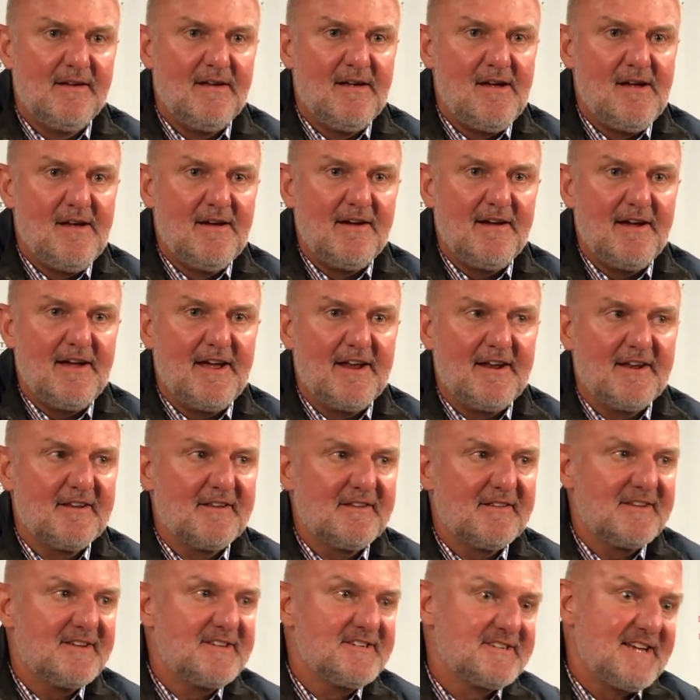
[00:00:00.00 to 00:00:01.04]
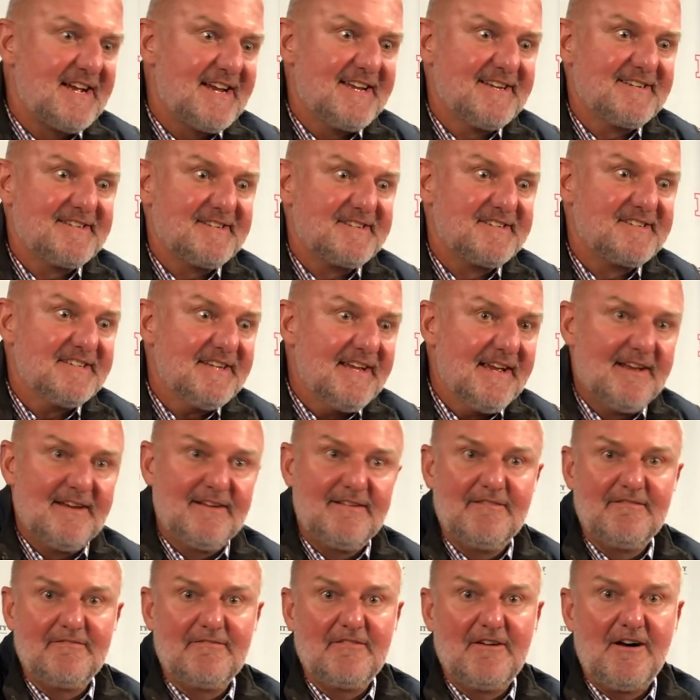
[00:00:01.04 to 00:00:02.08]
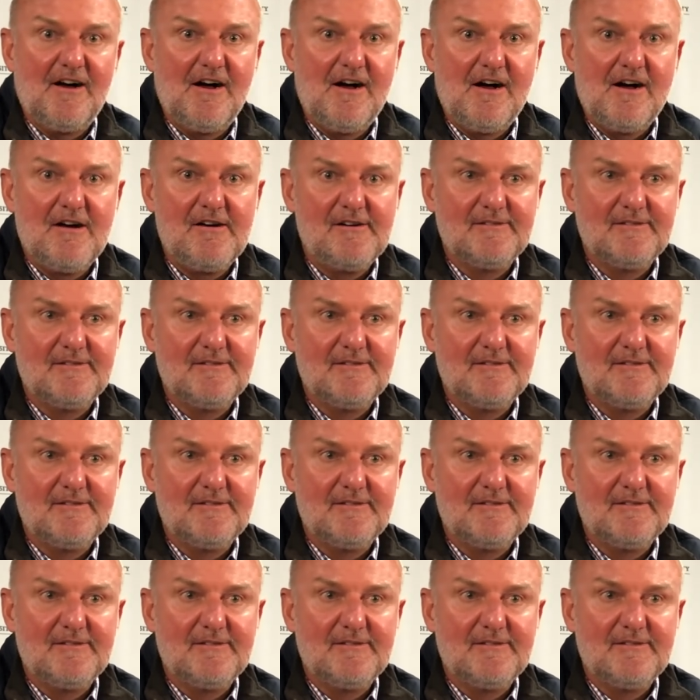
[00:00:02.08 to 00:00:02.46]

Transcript: and at least I get to see it.